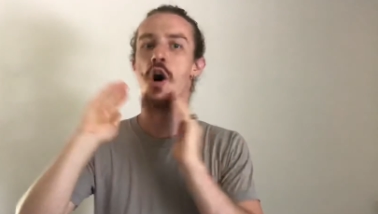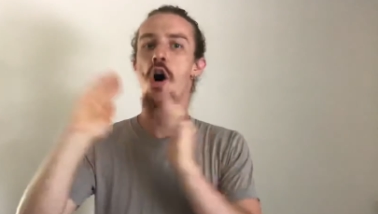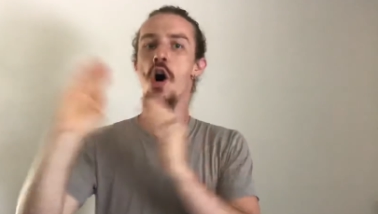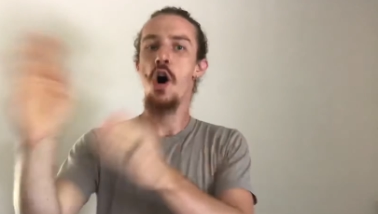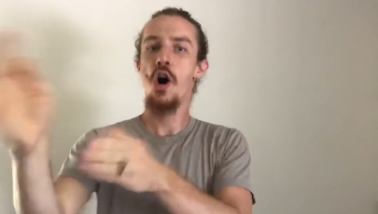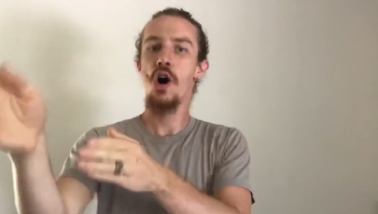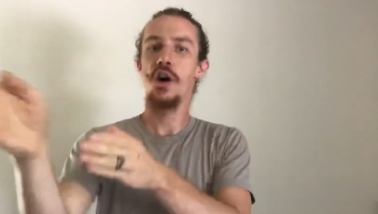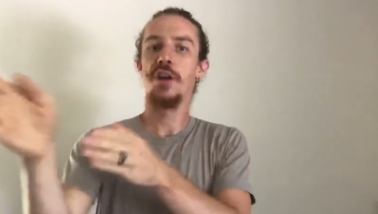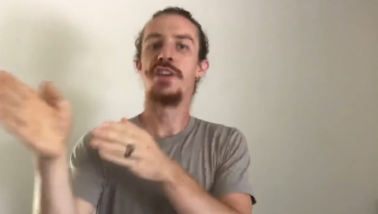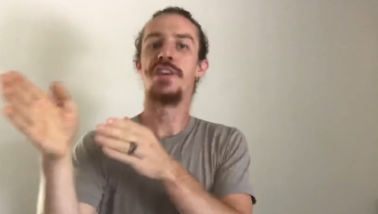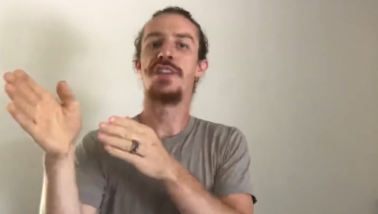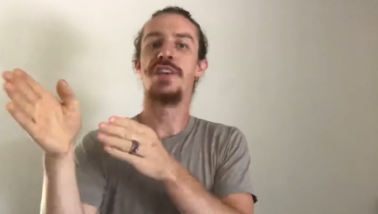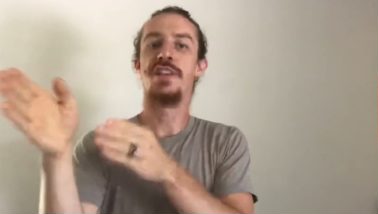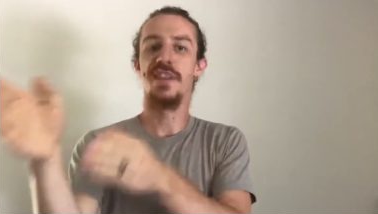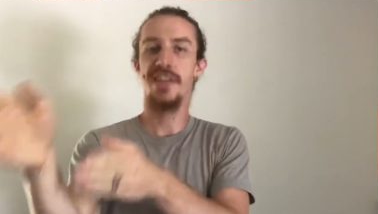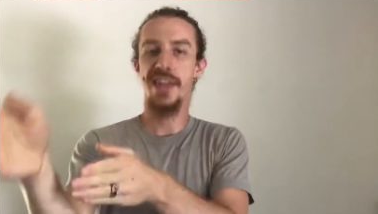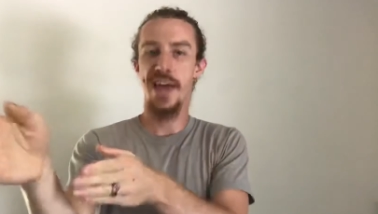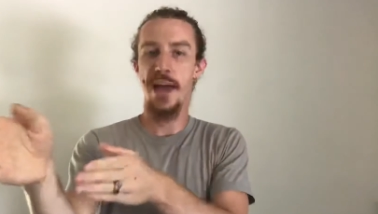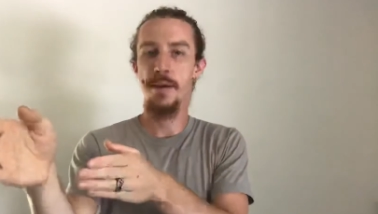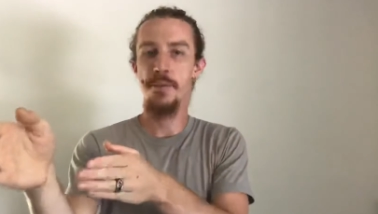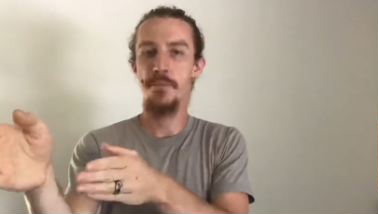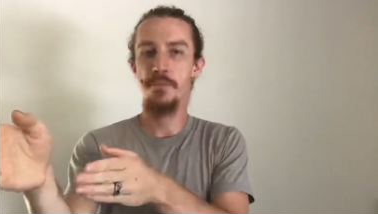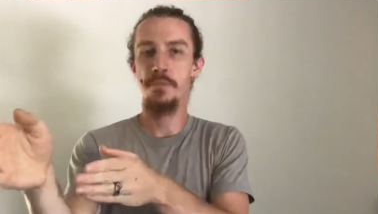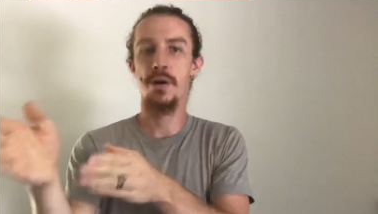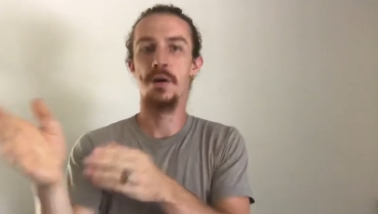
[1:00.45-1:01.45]
onto
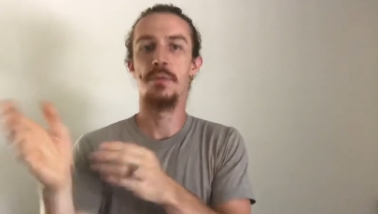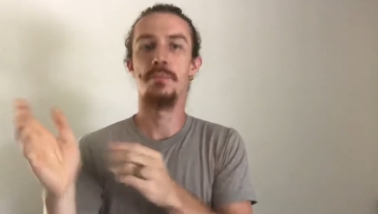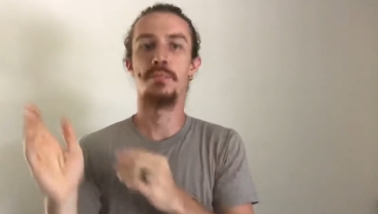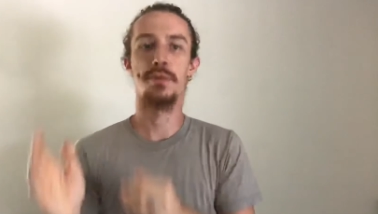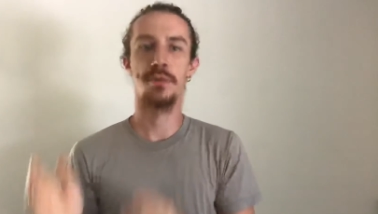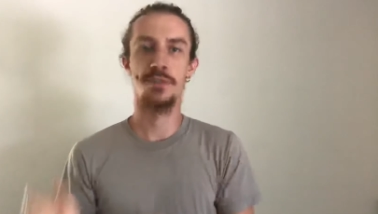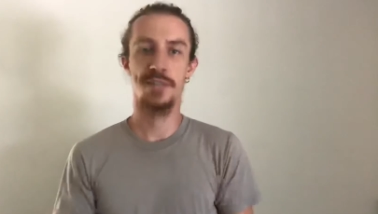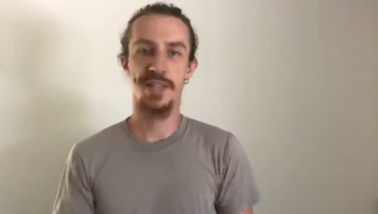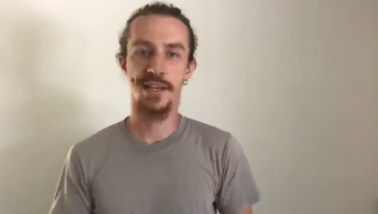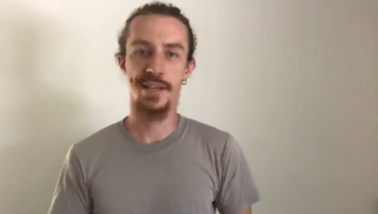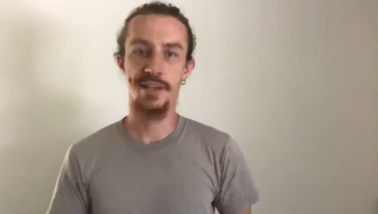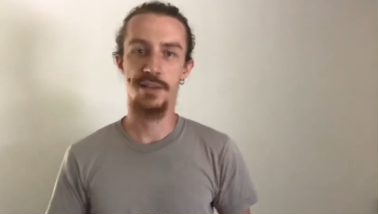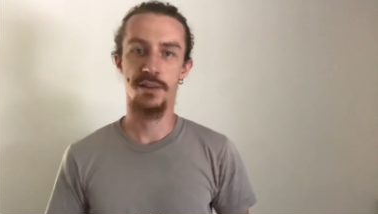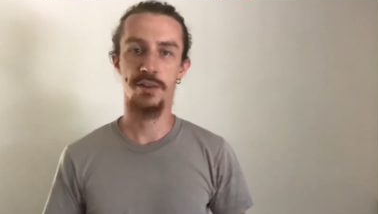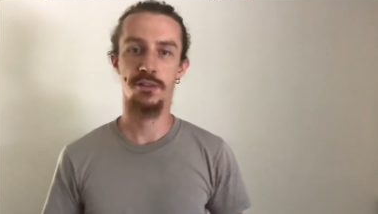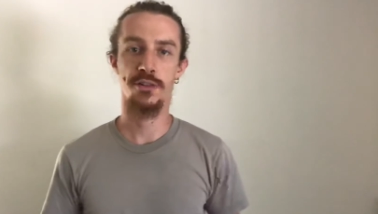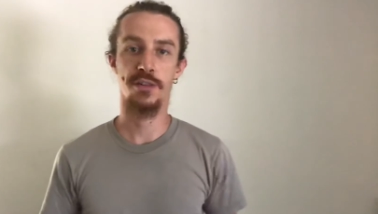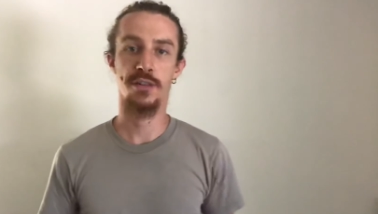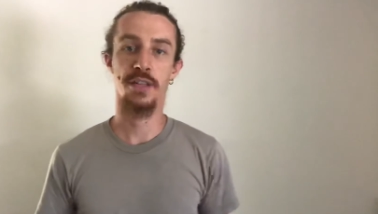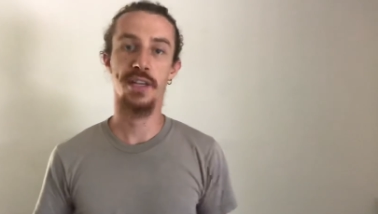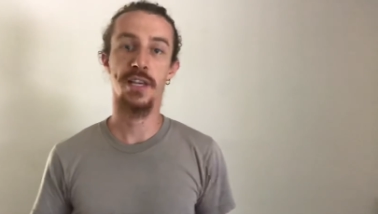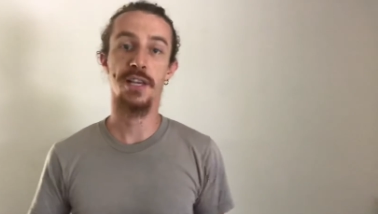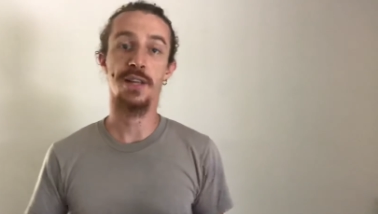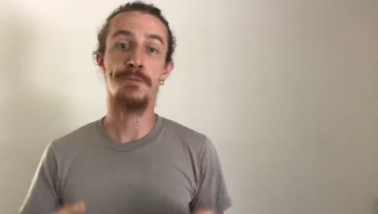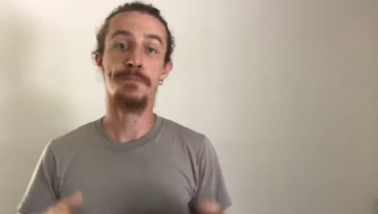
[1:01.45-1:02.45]
them
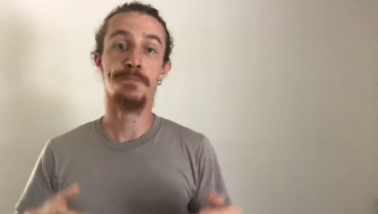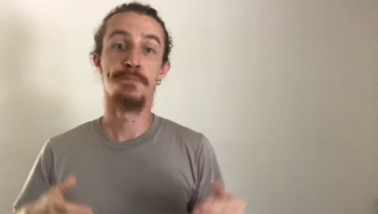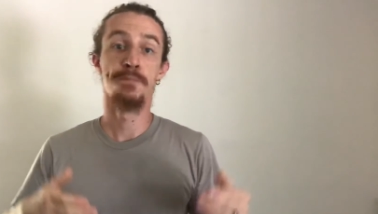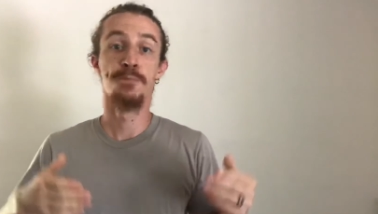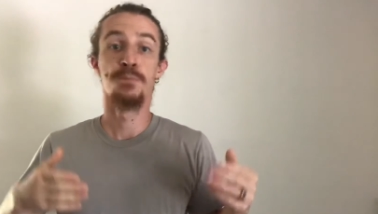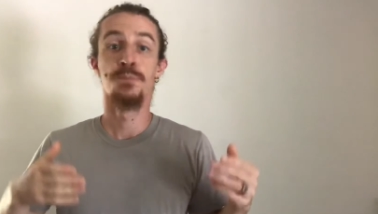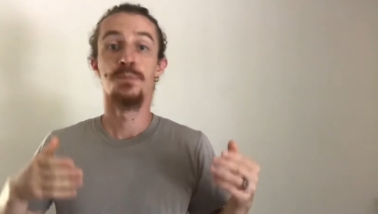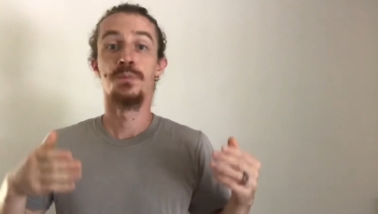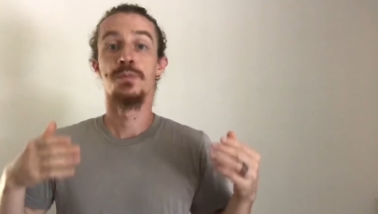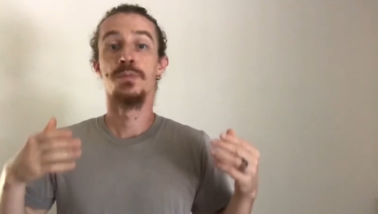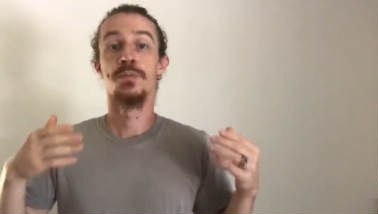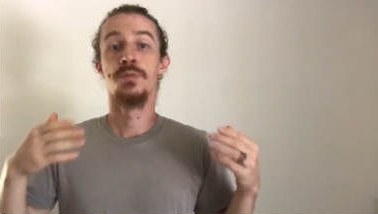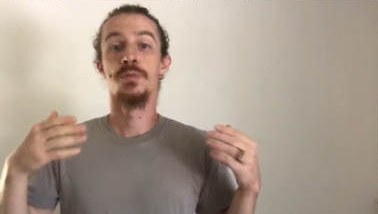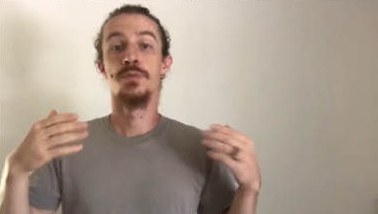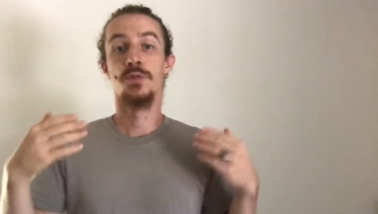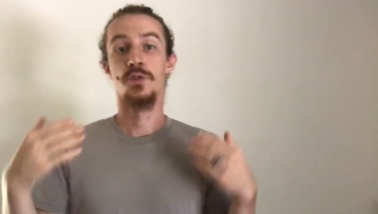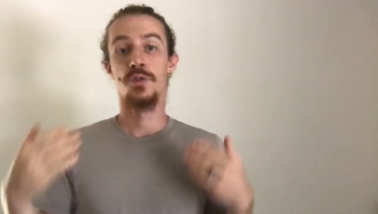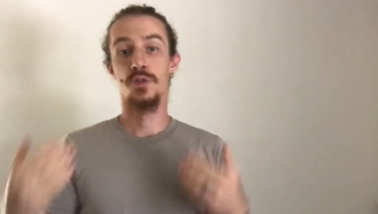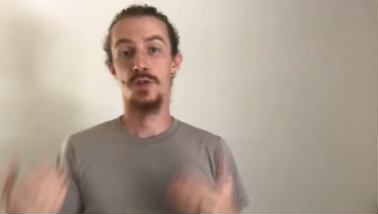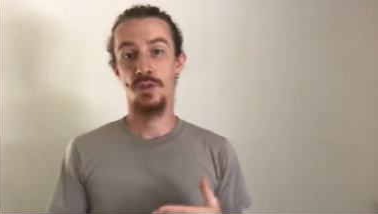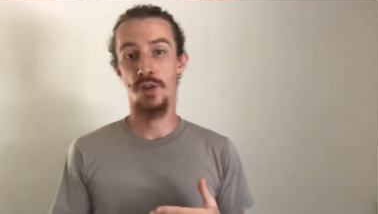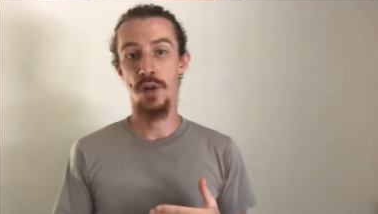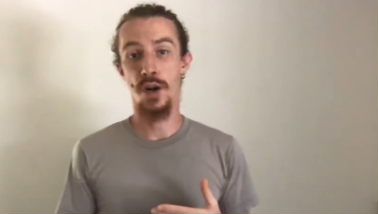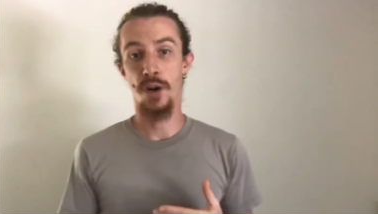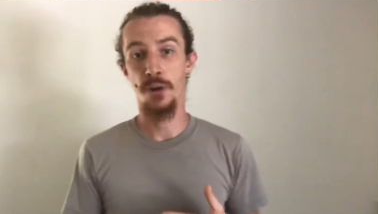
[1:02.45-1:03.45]
particularly.
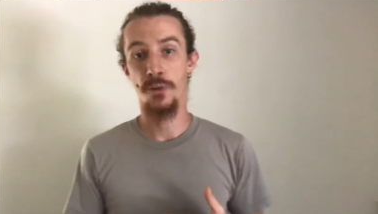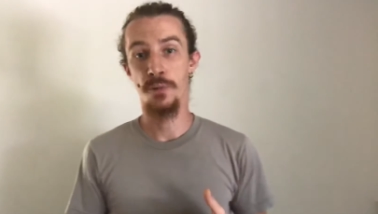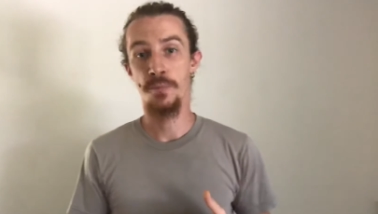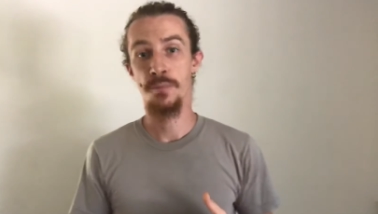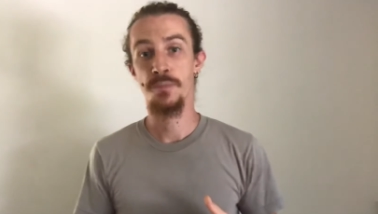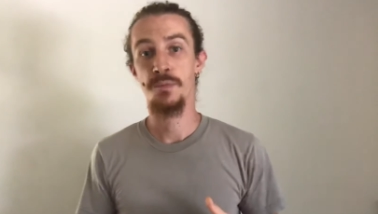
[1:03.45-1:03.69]
So,